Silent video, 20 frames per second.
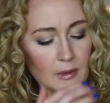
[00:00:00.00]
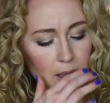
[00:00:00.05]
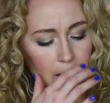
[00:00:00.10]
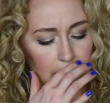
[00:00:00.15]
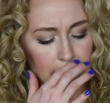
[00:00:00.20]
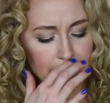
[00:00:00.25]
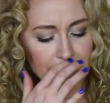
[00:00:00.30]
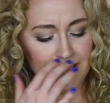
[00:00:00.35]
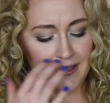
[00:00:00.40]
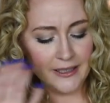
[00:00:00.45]

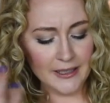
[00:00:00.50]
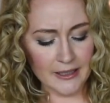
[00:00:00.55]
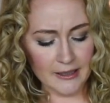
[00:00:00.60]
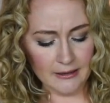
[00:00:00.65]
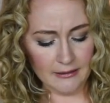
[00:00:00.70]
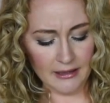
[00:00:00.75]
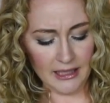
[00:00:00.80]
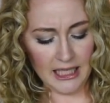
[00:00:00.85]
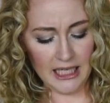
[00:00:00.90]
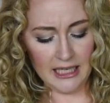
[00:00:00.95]

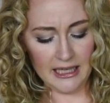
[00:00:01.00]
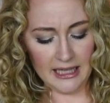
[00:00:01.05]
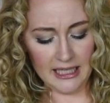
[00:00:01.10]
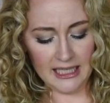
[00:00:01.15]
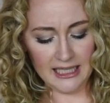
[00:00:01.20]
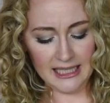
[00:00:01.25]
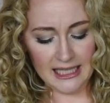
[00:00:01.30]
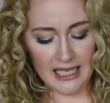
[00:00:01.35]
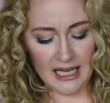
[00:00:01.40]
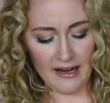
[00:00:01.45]
Other key
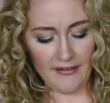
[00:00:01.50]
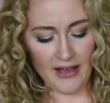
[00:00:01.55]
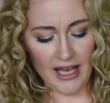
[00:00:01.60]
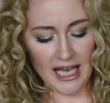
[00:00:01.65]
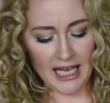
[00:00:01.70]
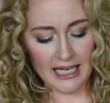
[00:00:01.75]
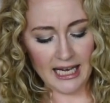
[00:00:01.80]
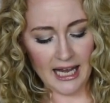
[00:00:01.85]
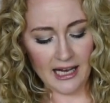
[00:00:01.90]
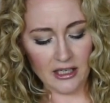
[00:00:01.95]
things that I've
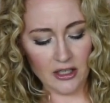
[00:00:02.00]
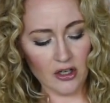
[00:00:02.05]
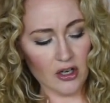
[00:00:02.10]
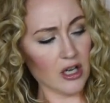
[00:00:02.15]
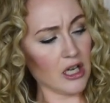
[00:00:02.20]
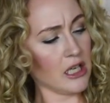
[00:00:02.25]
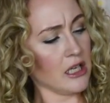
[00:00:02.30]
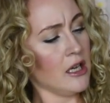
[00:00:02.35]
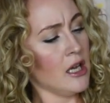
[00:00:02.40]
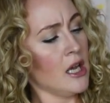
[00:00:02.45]
had added
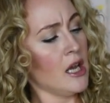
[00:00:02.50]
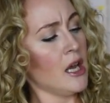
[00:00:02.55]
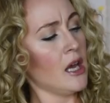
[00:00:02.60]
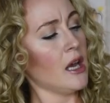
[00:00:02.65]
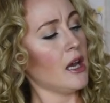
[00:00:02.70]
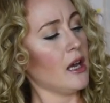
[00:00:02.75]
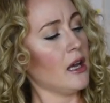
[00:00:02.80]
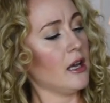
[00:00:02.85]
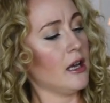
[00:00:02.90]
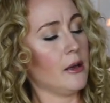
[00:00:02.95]
on,
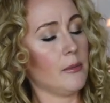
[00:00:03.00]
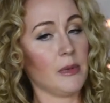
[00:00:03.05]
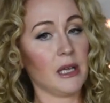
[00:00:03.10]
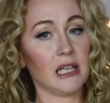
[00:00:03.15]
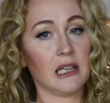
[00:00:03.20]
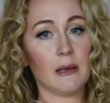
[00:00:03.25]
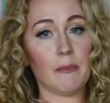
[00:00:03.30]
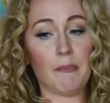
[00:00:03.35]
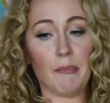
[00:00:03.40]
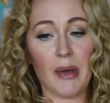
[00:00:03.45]

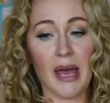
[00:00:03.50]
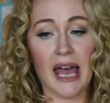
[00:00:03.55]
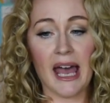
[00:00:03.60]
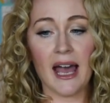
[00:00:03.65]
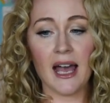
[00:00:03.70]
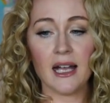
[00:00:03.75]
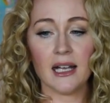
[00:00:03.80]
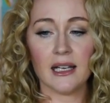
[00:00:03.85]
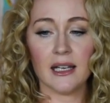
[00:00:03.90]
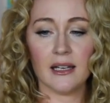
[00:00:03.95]
in the
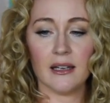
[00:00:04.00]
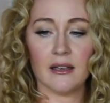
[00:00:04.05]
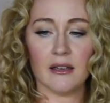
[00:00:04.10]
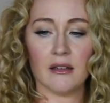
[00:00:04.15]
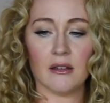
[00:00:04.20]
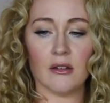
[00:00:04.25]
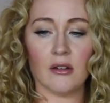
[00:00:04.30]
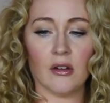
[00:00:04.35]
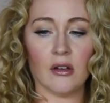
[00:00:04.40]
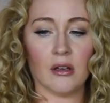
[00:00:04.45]
back,
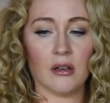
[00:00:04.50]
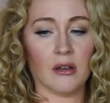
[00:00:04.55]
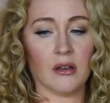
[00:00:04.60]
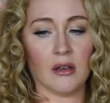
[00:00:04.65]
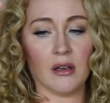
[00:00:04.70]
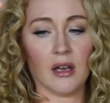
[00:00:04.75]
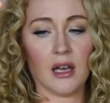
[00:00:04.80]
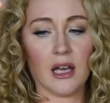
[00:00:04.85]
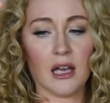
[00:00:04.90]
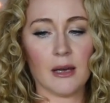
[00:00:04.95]

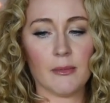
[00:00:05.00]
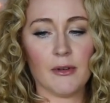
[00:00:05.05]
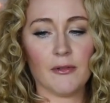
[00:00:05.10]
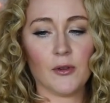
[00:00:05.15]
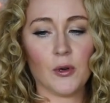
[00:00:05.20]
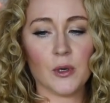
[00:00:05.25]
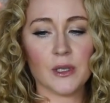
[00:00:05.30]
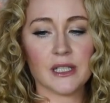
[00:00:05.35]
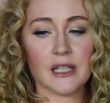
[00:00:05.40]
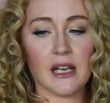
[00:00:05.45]

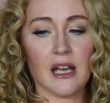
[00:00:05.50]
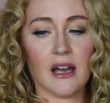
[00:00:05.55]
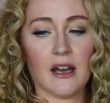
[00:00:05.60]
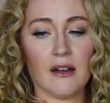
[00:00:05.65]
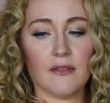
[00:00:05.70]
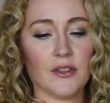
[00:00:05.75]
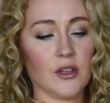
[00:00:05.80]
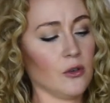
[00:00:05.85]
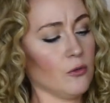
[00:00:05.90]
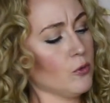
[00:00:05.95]
of course I
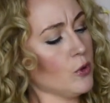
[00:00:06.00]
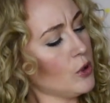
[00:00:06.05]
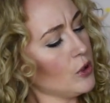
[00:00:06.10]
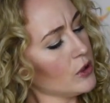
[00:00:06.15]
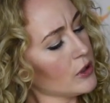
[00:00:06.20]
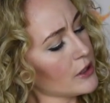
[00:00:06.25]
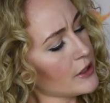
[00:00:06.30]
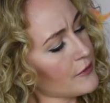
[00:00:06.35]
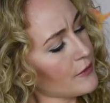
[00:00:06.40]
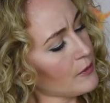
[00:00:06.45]
have the
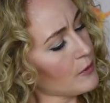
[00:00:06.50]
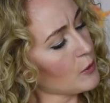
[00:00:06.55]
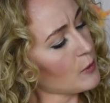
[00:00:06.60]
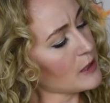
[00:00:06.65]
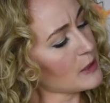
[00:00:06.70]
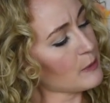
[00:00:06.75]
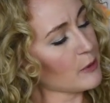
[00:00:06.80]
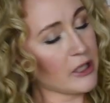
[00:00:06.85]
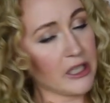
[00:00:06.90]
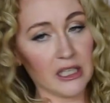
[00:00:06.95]
rollers from the
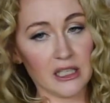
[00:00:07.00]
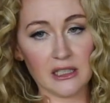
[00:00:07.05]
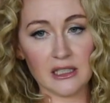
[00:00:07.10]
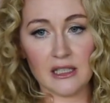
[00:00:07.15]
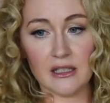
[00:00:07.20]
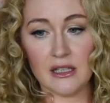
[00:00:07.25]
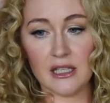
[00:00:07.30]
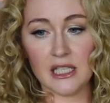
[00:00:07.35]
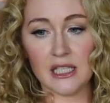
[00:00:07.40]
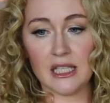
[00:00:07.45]
whisper key
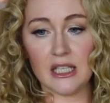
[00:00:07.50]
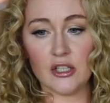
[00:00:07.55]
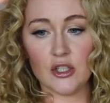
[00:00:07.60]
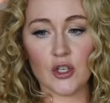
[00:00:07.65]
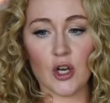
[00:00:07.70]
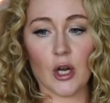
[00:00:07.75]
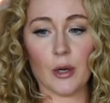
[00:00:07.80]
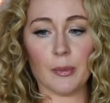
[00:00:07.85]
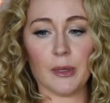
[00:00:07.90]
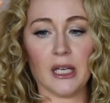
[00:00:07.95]
to the C
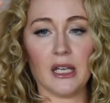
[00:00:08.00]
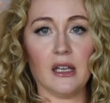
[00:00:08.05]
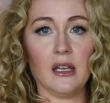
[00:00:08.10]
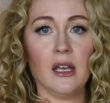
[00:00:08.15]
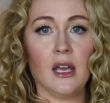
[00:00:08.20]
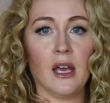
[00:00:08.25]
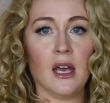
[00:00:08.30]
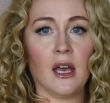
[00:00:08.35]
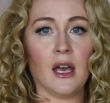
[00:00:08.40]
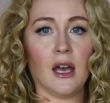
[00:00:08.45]
sharp
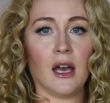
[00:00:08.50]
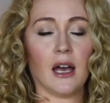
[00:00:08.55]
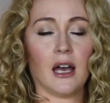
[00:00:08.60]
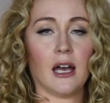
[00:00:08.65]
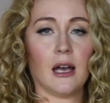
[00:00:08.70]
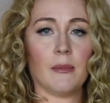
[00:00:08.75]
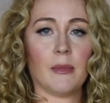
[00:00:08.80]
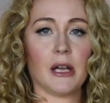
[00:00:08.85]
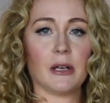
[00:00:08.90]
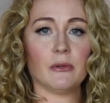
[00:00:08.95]
key.
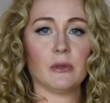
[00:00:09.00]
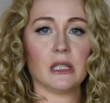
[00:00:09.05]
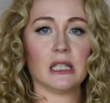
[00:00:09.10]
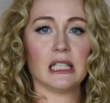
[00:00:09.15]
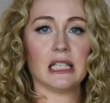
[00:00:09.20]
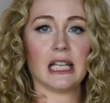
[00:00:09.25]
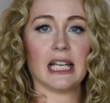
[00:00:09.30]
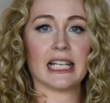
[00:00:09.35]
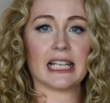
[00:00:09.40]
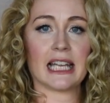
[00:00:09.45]
I
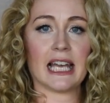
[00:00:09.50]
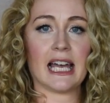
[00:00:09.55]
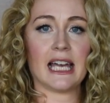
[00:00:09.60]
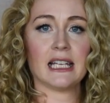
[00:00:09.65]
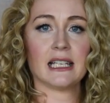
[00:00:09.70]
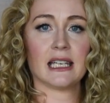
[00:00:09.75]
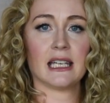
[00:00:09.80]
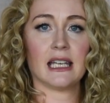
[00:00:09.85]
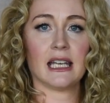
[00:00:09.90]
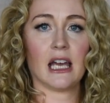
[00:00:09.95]
really like
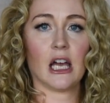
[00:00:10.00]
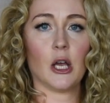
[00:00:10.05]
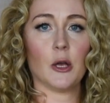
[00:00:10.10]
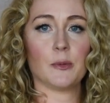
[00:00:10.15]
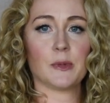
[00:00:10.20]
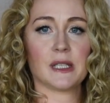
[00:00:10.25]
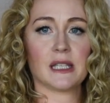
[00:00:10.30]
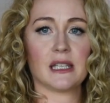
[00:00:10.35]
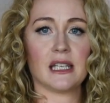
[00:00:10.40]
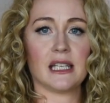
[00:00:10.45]
that. It
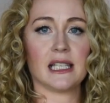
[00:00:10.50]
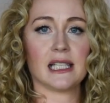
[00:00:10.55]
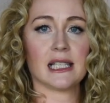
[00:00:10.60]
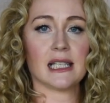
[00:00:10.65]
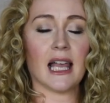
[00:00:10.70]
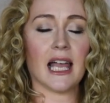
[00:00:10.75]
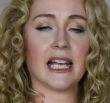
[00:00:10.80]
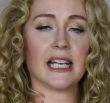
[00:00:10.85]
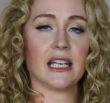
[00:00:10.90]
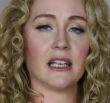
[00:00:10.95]
helps the
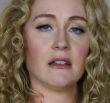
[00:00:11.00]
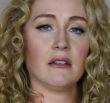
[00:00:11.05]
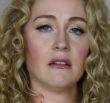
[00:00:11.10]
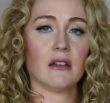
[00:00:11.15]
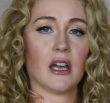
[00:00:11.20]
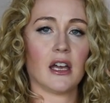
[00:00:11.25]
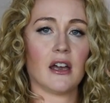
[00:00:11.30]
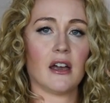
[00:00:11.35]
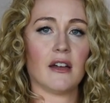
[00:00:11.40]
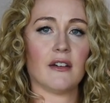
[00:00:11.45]
sliding
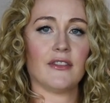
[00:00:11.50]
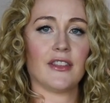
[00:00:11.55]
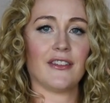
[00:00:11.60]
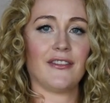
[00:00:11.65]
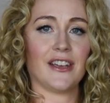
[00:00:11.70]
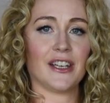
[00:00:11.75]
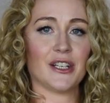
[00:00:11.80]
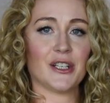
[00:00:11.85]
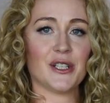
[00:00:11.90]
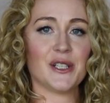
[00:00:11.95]
of the
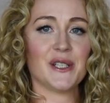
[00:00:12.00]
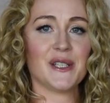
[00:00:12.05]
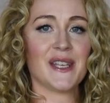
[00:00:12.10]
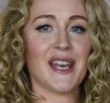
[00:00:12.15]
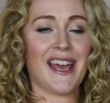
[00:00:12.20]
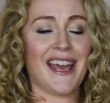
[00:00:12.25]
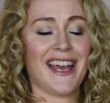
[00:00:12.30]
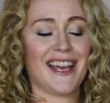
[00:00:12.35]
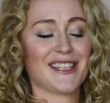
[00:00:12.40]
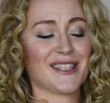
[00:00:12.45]
fingers,
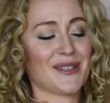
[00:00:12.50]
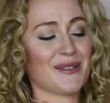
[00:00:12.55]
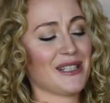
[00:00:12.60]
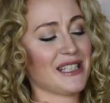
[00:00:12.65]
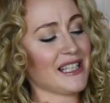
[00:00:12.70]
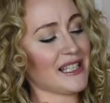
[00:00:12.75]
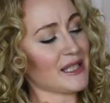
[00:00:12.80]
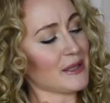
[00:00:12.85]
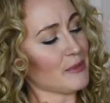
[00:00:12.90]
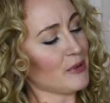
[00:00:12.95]
so
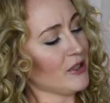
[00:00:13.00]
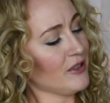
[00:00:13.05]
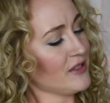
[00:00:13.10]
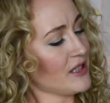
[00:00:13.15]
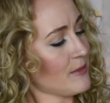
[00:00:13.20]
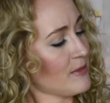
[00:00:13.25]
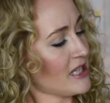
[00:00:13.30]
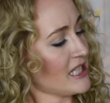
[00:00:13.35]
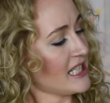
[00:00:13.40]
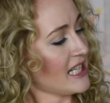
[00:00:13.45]
it does improve
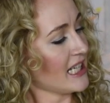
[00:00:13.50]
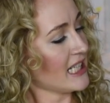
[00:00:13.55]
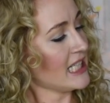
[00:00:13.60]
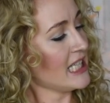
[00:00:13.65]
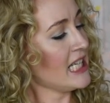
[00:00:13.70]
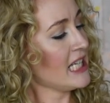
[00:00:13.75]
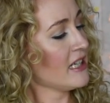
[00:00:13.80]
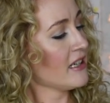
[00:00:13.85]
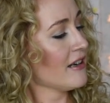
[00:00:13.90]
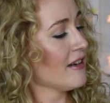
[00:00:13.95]
some of the
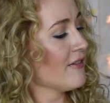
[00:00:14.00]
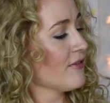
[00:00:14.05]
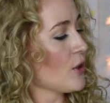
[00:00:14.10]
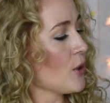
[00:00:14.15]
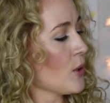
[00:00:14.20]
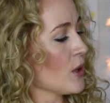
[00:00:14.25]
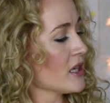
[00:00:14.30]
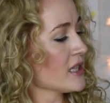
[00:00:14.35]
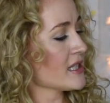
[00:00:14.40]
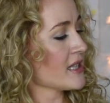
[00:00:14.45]
technique. Of
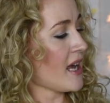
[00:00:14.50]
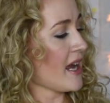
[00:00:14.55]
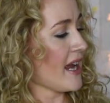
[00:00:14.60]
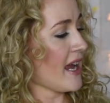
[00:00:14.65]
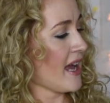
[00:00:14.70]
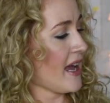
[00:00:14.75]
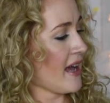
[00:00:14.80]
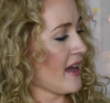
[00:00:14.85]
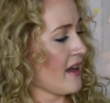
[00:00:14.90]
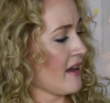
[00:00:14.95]
course, I
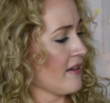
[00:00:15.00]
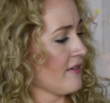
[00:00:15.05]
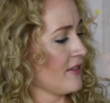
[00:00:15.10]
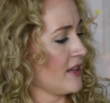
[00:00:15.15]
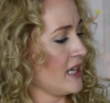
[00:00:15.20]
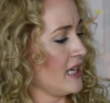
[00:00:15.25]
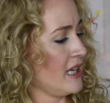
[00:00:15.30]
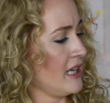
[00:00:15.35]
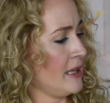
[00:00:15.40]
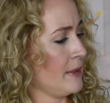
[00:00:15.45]
have
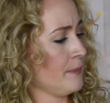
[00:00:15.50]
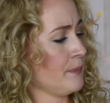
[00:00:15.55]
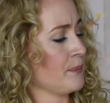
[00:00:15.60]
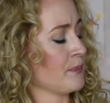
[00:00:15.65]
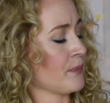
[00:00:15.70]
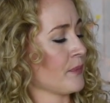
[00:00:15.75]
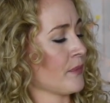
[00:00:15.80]
the